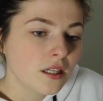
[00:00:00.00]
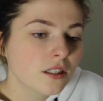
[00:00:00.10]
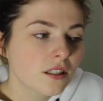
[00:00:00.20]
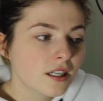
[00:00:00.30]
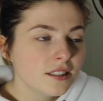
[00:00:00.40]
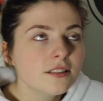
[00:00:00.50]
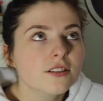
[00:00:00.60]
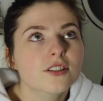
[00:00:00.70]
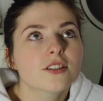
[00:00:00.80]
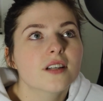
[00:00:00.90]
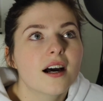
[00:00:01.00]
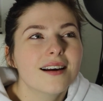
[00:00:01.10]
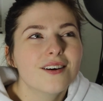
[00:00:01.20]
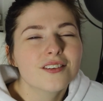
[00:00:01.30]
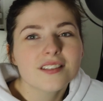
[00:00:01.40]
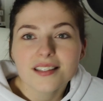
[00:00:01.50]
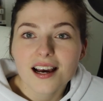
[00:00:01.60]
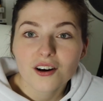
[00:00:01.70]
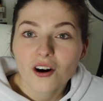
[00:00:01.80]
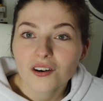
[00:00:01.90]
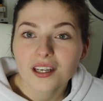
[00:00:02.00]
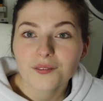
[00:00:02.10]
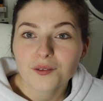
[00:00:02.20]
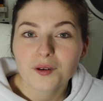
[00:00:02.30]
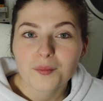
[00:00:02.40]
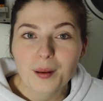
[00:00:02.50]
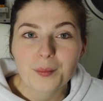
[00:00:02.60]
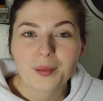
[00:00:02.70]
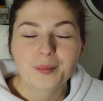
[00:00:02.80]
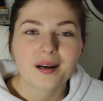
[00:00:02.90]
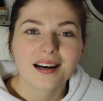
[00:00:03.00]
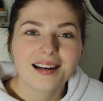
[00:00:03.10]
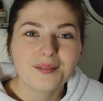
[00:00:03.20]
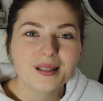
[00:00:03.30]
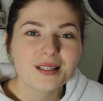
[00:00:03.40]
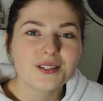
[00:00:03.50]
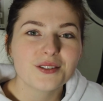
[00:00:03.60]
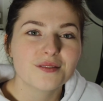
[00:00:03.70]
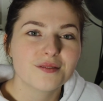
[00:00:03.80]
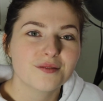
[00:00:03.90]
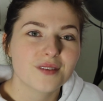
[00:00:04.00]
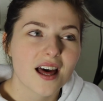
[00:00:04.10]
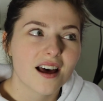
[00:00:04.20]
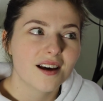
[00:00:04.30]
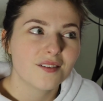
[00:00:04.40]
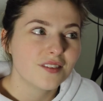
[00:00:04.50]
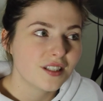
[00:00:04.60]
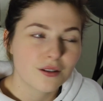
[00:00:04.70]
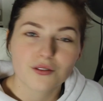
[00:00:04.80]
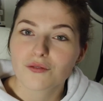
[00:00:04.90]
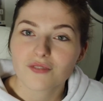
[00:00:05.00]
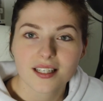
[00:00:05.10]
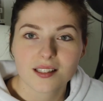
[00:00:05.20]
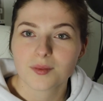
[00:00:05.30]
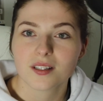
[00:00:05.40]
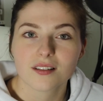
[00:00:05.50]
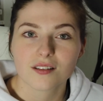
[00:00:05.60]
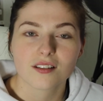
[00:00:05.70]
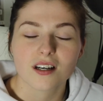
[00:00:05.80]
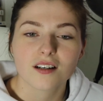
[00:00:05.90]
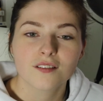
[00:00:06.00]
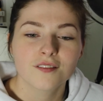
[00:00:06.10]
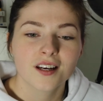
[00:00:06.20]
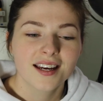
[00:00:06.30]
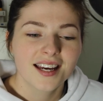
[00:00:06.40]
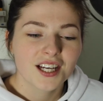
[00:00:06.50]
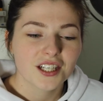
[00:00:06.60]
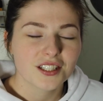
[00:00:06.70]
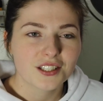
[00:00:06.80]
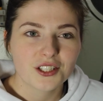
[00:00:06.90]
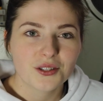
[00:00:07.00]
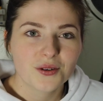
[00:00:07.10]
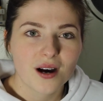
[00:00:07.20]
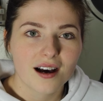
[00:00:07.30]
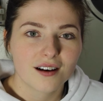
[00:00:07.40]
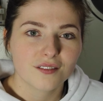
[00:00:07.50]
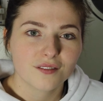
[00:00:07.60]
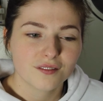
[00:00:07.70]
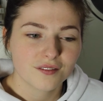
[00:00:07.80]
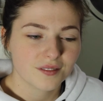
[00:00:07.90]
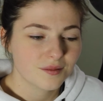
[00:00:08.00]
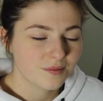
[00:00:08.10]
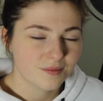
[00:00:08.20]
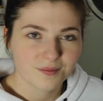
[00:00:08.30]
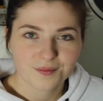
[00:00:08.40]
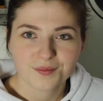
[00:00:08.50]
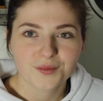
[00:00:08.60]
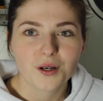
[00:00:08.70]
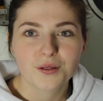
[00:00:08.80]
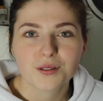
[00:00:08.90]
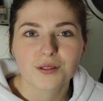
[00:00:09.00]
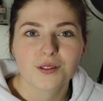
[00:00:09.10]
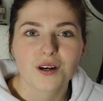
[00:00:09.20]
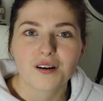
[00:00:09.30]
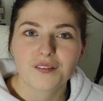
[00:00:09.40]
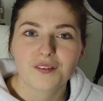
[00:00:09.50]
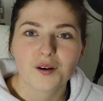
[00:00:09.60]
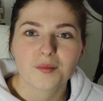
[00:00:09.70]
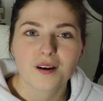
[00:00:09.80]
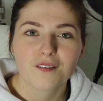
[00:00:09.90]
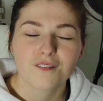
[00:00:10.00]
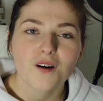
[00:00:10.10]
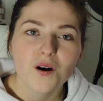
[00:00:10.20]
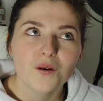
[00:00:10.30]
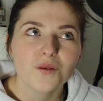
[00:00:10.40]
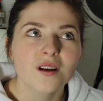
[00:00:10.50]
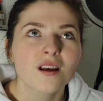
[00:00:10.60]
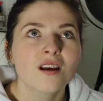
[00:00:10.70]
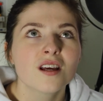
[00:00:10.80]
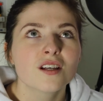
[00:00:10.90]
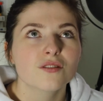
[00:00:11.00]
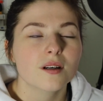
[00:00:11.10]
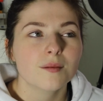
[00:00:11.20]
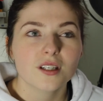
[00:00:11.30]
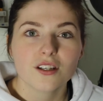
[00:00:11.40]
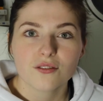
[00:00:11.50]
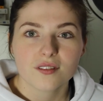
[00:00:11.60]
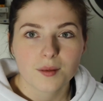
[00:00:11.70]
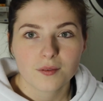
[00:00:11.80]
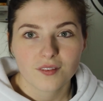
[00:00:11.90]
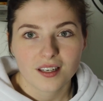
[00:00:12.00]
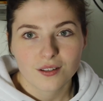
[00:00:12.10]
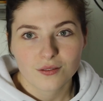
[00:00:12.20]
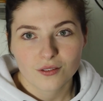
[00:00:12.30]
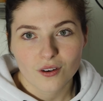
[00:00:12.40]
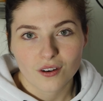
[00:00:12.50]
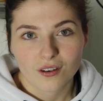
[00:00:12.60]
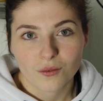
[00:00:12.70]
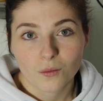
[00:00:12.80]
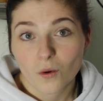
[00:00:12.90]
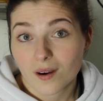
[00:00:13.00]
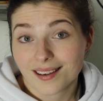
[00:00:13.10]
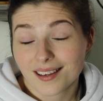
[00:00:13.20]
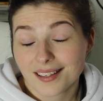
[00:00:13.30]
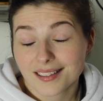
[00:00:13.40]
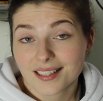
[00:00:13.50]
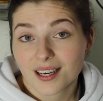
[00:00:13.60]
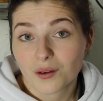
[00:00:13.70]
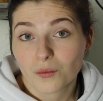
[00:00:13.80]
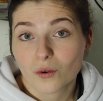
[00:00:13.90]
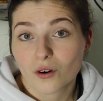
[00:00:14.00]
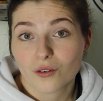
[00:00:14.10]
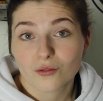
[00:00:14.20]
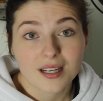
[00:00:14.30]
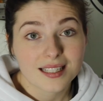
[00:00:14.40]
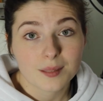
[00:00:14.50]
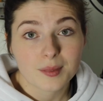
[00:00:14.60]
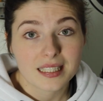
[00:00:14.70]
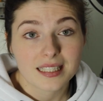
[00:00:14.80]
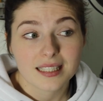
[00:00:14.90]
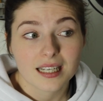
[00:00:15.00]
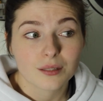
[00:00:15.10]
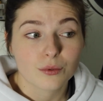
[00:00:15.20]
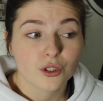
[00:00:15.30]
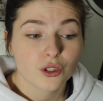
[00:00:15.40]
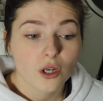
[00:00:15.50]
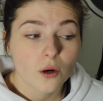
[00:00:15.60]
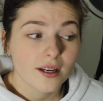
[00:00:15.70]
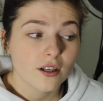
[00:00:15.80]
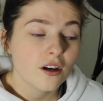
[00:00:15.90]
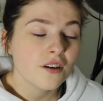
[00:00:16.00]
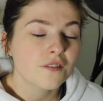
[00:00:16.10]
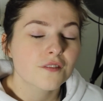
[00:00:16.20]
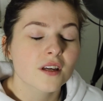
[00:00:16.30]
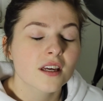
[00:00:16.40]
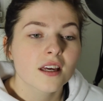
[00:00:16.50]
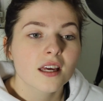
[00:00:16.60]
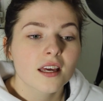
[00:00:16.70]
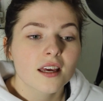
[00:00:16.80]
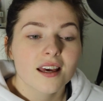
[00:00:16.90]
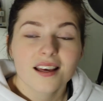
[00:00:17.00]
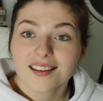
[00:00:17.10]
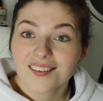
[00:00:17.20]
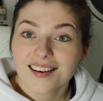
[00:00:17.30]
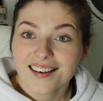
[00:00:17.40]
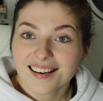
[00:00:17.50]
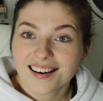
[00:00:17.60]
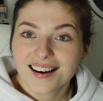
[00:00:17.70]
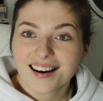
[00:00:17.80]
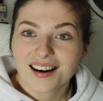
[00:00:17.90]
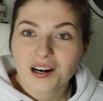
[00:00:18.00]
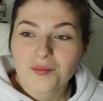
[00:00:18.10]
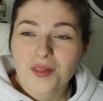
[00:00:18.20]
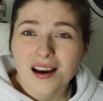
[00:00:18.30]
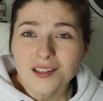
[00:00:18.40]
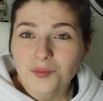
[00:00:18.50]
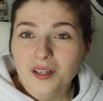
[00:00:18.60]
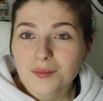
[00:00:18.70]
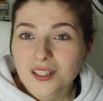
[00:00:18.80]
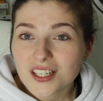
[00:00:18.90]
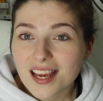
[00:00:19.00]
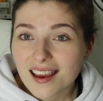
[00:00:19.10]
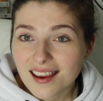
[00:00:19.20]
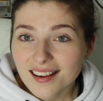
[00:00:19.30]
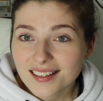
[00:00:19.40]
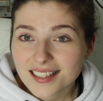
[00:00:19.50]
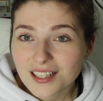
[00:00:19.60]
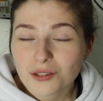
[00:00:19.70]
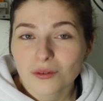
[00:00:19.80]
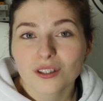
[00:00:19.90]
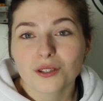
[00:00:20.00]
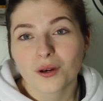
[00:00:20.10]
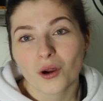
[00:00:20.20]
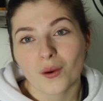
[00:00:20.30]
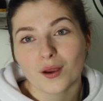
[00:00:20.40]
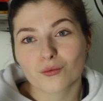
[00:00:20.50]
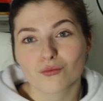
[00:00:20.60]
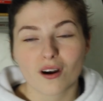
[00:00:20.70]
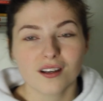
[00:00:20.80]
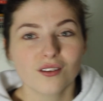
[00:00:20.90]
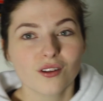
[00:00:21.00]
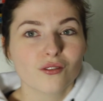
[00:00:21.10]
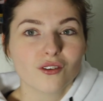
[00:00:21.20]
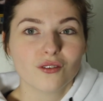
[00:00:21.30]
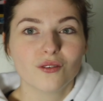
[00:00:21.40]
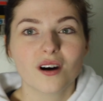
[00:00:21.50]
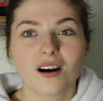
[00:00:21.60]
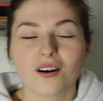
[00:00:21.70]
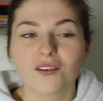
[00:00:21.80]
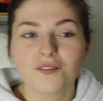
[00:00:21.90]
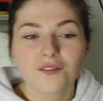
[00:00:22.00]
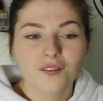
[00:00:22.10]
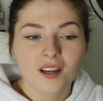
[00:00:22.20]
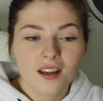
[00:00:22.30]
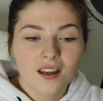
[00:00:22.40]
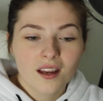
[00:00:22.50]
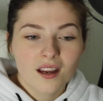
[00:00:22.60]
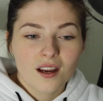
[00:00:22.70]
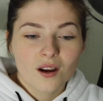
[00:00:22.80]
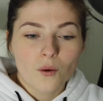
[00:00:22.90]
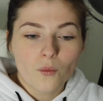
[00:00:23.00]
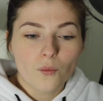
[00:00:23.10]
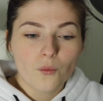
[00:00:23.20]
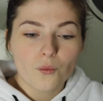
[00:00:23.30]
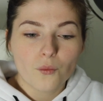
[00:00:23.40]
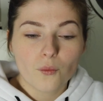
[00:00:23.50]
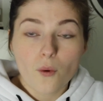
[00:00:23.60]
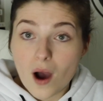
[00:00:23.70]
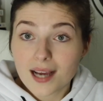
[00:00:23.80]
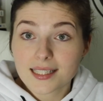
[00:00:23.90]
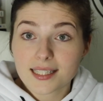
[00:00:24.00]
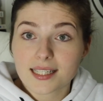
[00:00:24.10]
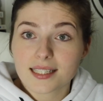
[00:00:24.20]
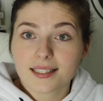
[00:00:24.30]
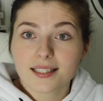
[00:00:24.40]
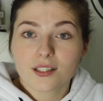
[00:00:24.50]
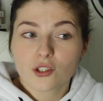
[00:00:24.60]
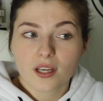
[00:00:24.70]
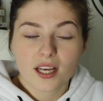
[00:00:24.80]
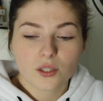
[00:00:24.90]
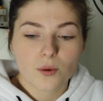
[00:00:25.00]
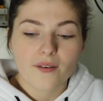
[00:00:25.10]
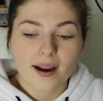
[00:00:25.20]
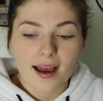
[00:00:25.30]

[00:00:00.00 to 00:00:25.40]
Lunch, I can't even remember, but I am gonna do videos on recipes and stuff, because I do have notes and stuff on my phone, so I am going to do separate videos on what I eat and what recipes I was going off. So yeah, that is pretty much it. I just want to do a quick run through of what I did to get to where I